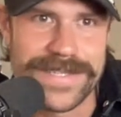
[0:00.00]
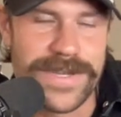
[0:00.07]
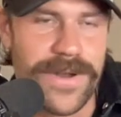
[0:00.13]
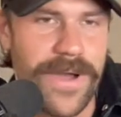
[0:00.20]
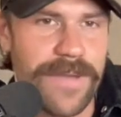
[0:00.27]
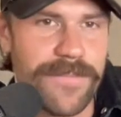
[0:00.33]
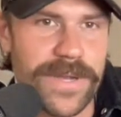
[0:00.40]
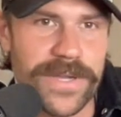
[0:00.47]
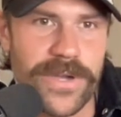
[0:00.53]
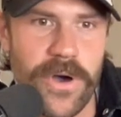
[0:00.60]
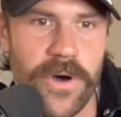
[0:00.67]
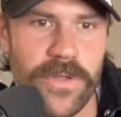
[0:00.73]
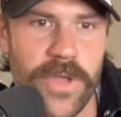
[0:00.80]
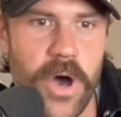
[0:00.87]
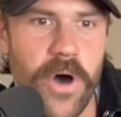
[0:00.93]
You know, I've been
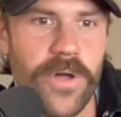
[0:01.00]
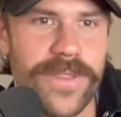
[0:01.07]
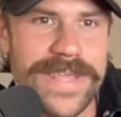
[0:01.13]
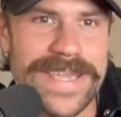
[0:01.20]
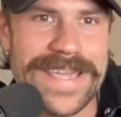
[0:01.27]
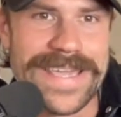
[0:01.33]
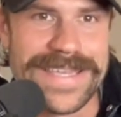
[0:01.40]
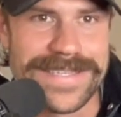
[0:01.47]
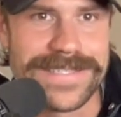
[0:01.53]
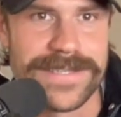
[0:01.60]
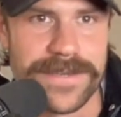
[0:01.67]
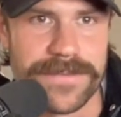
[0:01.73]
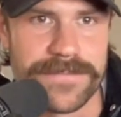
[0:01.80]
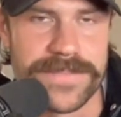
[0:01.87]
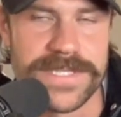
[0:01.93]
called all the
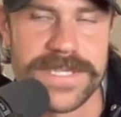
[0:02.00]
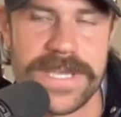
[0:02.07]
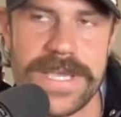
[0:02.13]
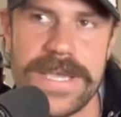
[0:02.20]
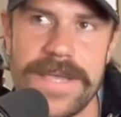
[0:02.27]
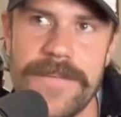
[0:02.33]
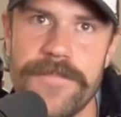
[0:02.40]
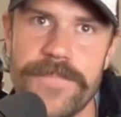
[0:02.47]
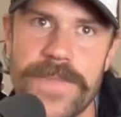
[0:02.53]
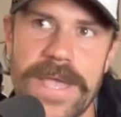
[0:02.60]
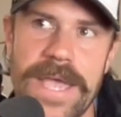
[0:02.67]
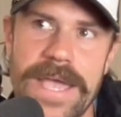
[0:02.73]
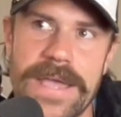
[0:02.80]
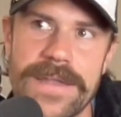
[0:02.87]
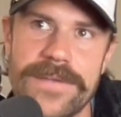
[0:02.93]
isms.
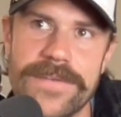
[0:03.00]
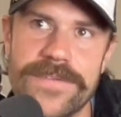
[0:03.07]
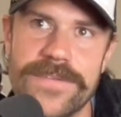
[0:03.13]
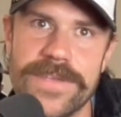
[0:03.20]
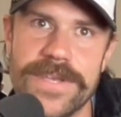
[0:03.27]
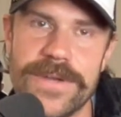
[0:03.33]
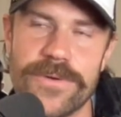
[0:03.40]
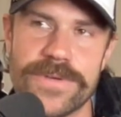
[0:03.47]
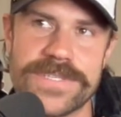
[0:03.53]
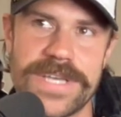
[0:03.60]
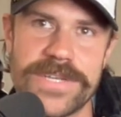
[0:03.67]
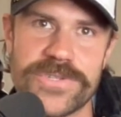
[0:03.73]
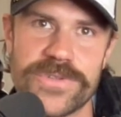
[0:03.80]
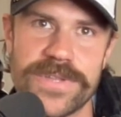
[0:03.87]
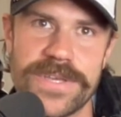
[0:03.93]
And, you know,
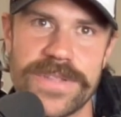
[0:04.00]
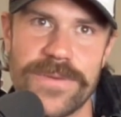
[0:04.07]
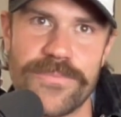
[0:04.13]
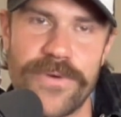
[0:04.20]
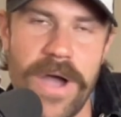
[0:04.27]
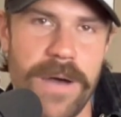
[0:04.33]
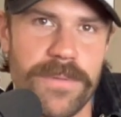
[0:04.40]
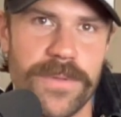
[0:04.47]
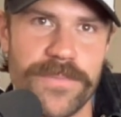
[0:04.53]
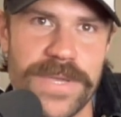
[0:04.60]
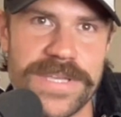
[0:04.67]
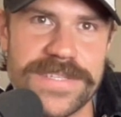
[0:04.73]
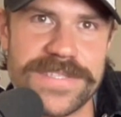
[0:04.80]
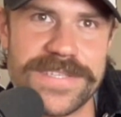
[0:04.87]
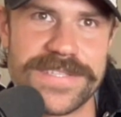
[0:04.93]
essentially the problem
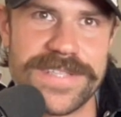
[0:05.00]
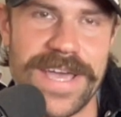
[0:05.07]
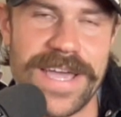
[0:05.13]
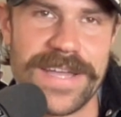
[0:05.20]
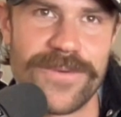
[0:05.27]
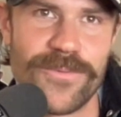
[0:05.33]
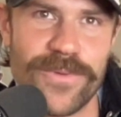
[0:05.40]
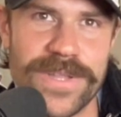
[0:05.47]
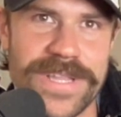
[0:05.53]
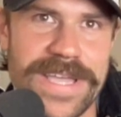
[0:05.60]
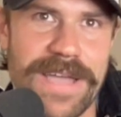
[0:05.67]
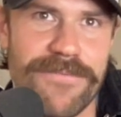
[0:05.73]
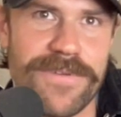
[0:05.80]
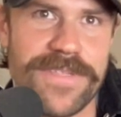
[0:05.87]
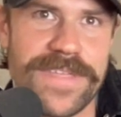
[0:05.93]
is that really
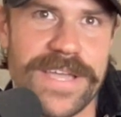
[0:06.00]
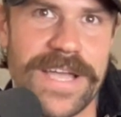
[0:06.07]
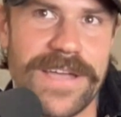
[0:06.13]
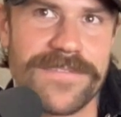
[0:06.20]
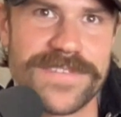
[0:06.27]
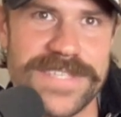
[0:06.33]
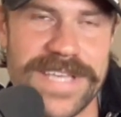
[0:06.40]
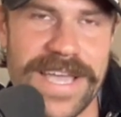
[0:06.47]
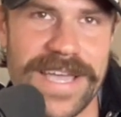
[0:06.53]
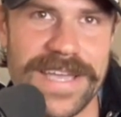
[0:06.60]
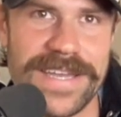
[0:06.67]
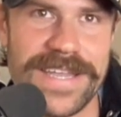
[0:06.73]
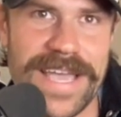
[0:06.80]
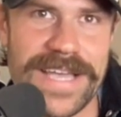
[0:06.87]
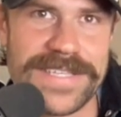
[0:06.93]
everything I've
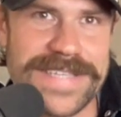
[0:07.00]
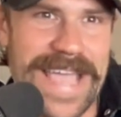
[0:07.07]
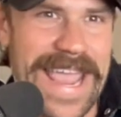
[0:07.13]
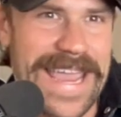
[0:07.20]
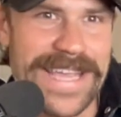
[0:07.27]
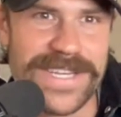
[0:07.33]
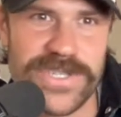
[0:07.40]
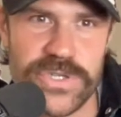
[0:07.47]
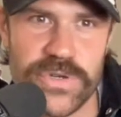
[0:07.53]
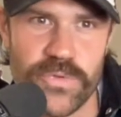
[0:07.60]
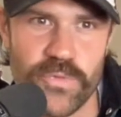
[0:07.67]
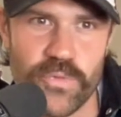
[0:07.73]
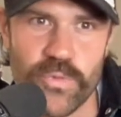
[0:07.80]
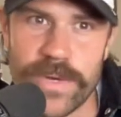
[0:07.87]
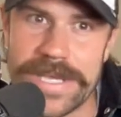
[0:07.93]
said has aged
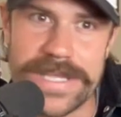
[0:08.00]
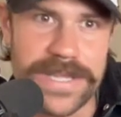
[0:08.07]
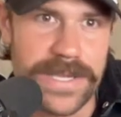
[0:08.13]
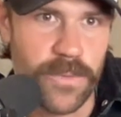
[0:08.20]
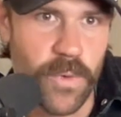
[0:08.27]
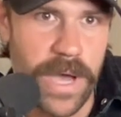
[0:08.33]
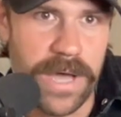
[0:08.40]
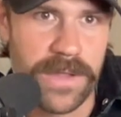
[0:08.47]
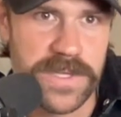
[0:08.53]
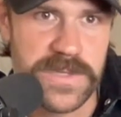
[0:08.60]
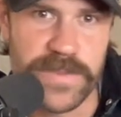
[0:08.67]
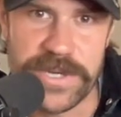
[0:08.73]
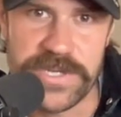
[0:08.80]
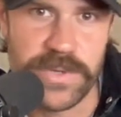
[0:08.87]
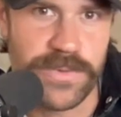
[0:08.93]
really well,
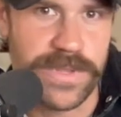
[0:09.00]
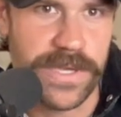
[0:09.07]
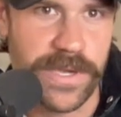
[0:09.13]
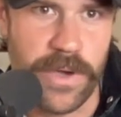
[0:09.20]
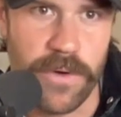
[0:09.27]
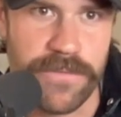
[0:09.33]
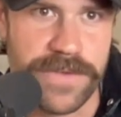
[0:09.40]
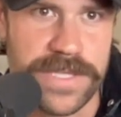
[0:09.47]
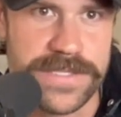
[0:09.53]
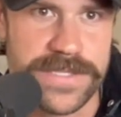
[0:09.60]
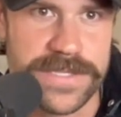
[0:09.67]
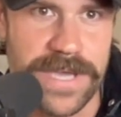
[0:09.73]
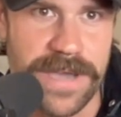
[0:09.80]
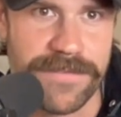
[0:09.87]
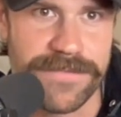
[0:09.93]
especially with the COVID
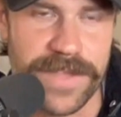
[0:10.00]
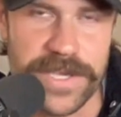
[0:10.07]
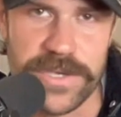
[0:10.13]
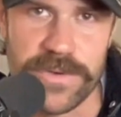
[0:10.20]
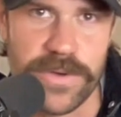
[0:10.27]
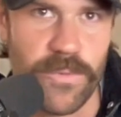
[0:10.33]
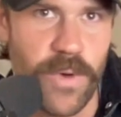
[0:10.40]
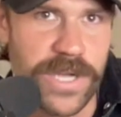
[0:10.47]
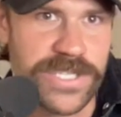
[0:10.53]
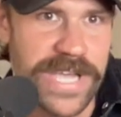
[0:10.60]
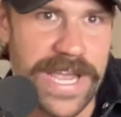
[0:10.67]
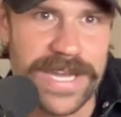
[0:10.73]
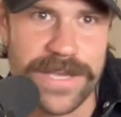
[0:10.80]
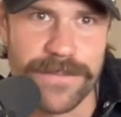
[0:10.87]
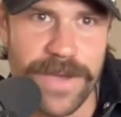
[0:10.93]
stuff. Like, you can watch
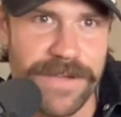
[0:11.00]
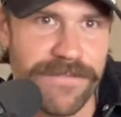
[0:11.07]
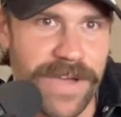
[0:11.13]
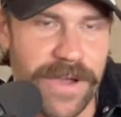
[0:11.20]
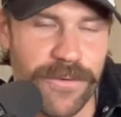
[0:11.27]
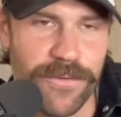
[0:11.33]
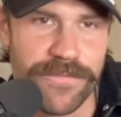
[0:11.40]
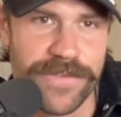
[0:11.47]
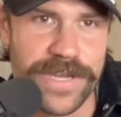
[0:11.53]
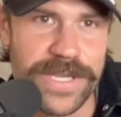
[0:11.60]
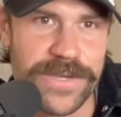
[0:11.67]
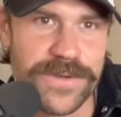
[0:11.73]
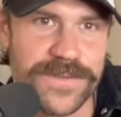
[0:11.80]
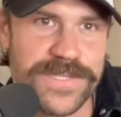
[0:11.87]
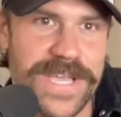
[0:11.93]
any of my viral
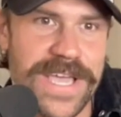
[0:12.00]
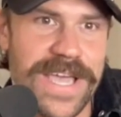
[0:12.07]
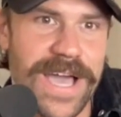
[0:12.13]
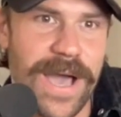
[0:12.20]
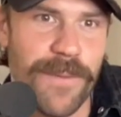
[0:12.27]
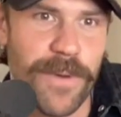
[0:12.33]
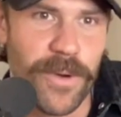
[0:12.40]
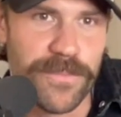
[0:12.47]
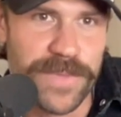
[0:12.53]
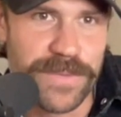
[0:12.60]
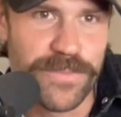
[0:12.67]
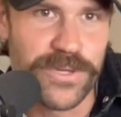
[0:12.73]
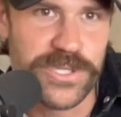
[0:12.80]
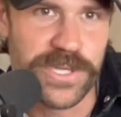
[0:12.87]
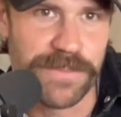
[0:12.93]
videos about me
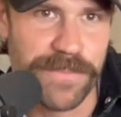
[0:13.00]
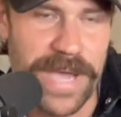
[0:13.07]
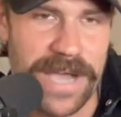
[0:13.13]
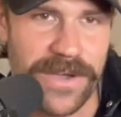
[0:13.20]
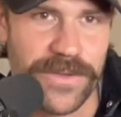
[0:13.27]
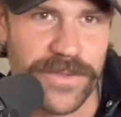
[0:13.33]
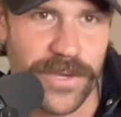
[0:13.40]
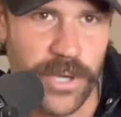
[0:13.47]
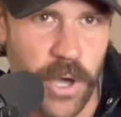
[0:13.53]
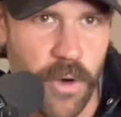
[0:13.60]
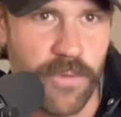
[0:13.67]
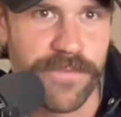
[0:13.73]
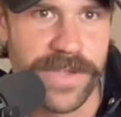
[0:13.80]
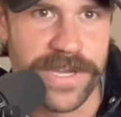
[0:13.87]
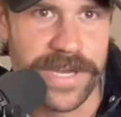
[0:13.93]
pushing back on the
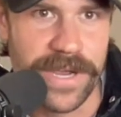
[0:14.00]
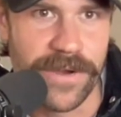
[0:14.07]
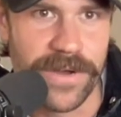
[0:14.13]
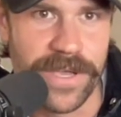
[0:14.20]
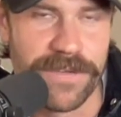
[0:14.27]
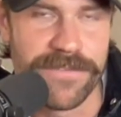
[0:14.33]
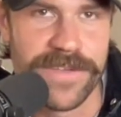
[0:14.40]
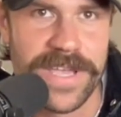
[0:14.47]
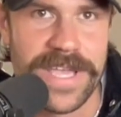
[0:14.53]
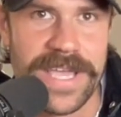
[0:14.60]
COVID narrative.